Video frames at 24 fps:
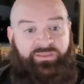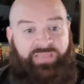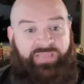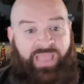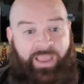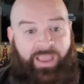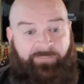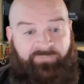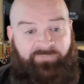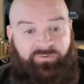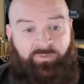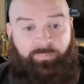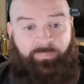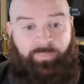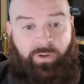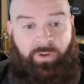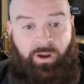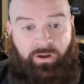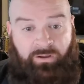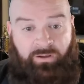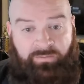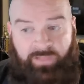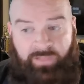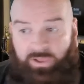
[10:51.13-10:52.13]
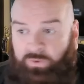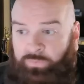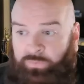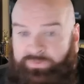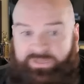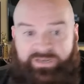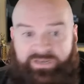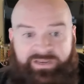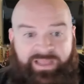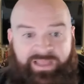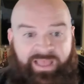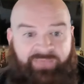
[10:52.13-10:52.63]
the game from the parking lot who
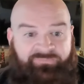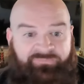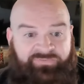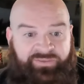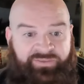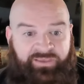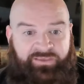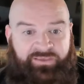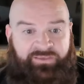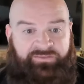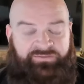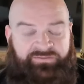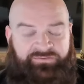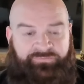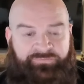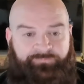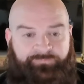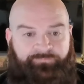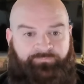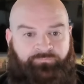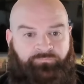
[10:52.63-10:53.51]
didn't have tickets.